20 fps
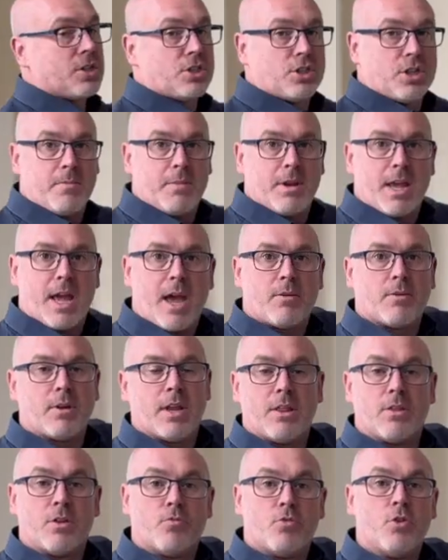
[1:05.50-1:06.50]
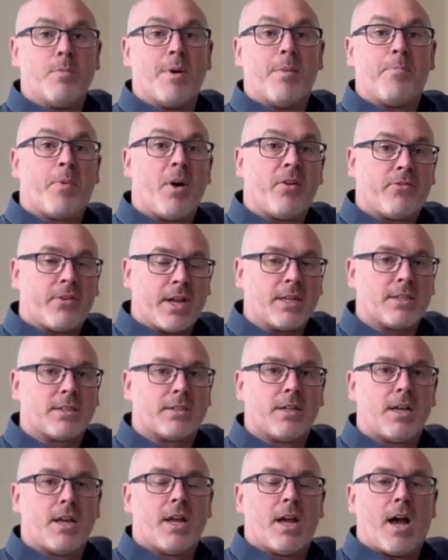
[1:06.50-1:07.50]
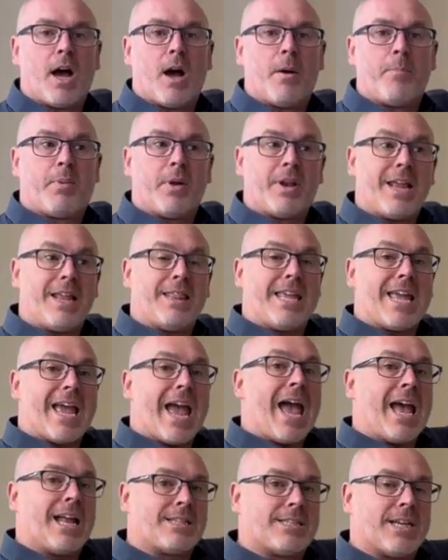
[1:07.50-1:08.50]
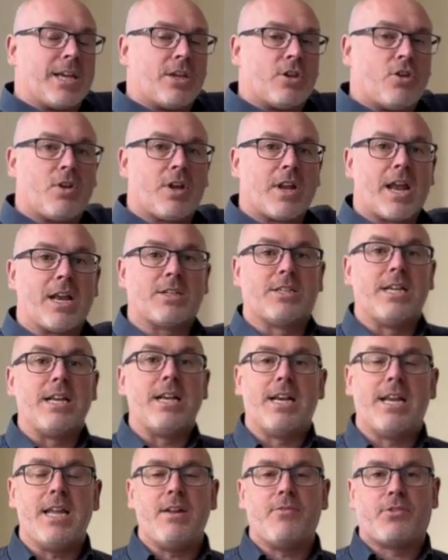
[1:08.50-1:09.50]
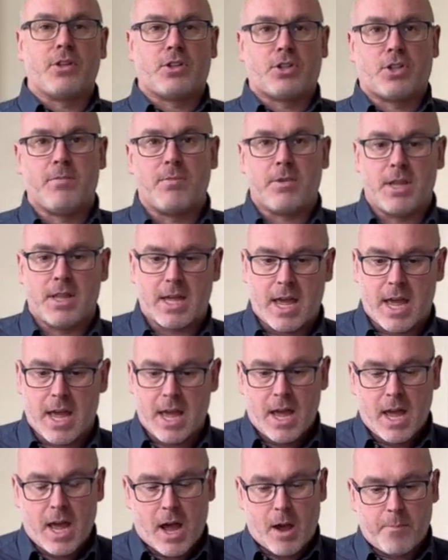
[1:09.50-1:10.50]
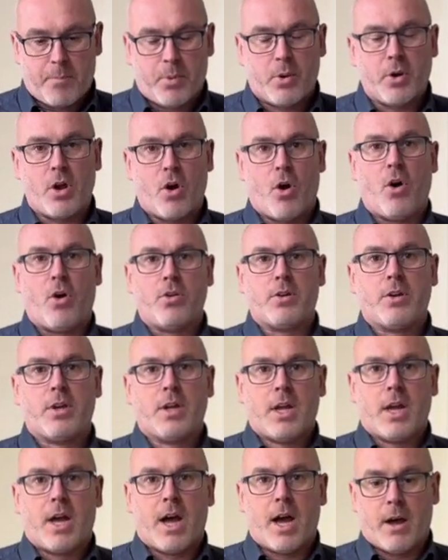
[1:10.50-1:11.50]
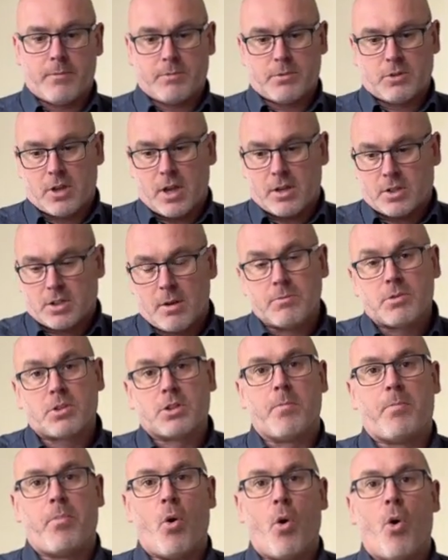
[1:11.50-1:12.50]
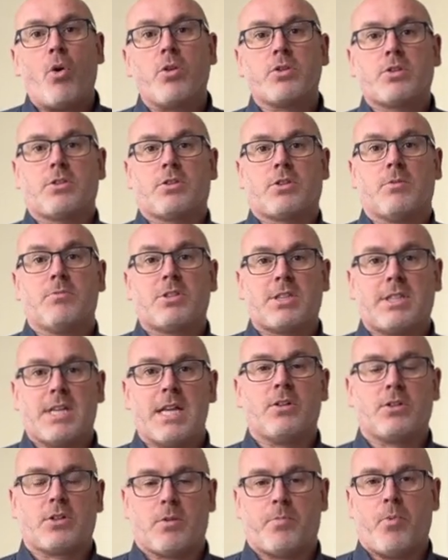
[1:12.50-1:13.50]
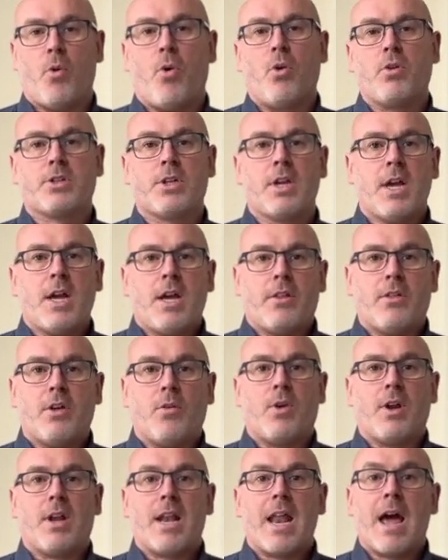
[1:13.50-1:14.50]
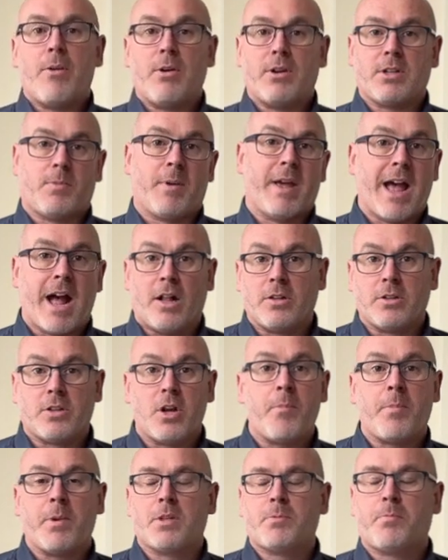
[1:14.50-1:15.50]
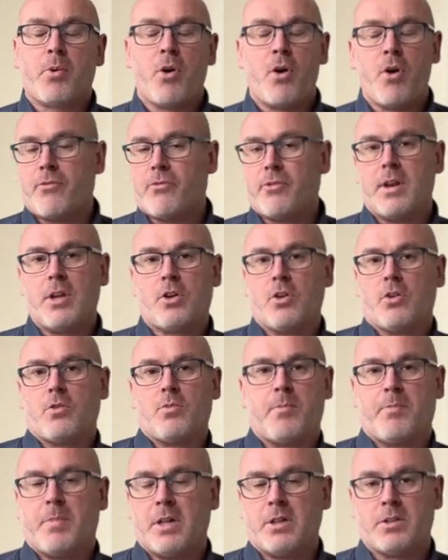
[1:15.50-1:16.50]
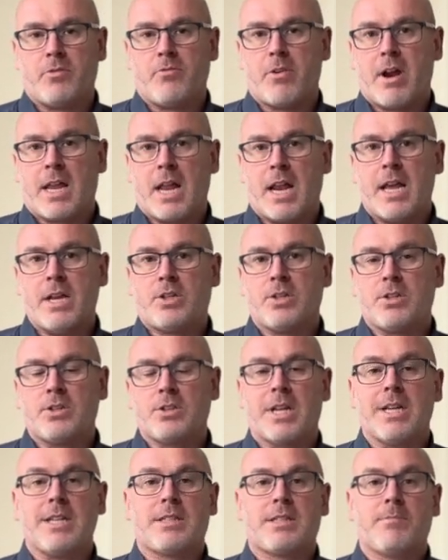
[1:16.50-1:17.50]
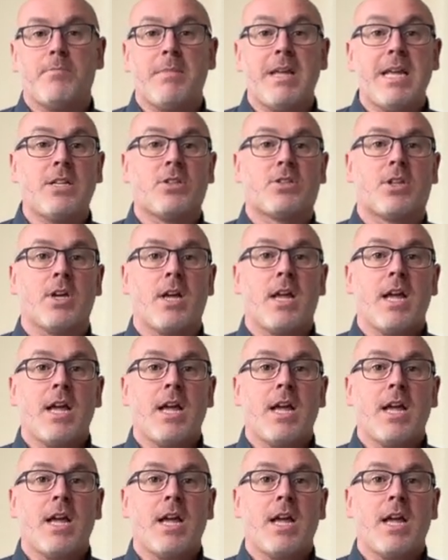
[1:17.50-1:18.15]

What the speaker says: chimney out in the room above it. But in the attic, you can actually leave the chimney there and put it on some support, some steel support that will allow it to be held up. It's perfectly good with building regulations, and it means that